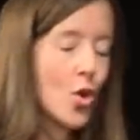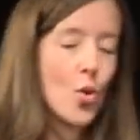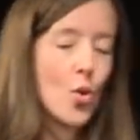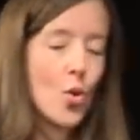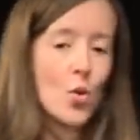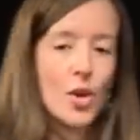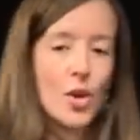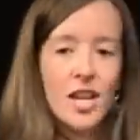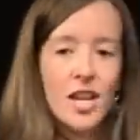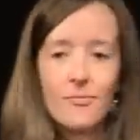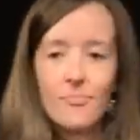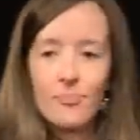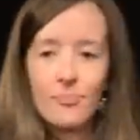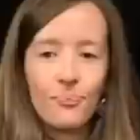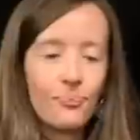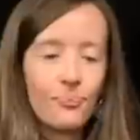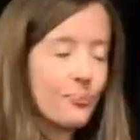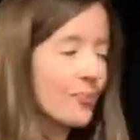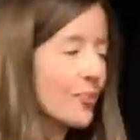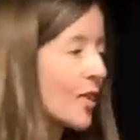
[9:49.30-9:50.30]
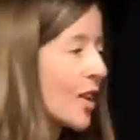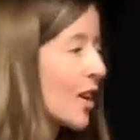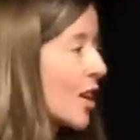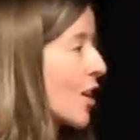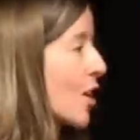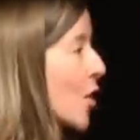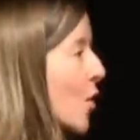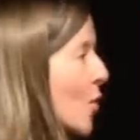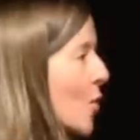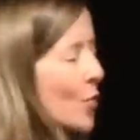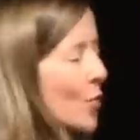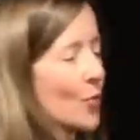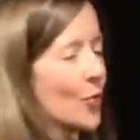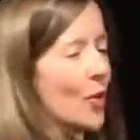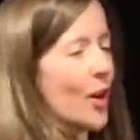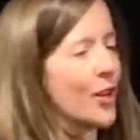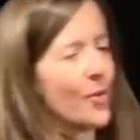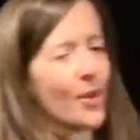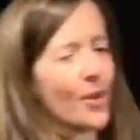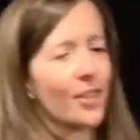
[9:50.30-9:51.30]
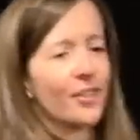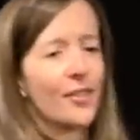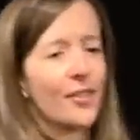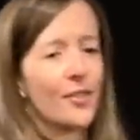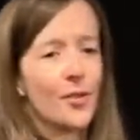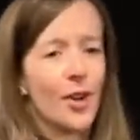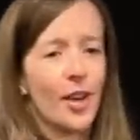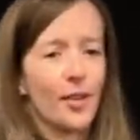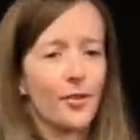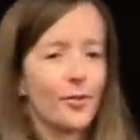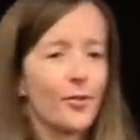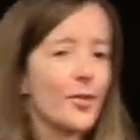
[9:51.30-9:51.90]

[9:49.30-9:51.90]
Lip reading: Okay. Why do you want to leave your wife?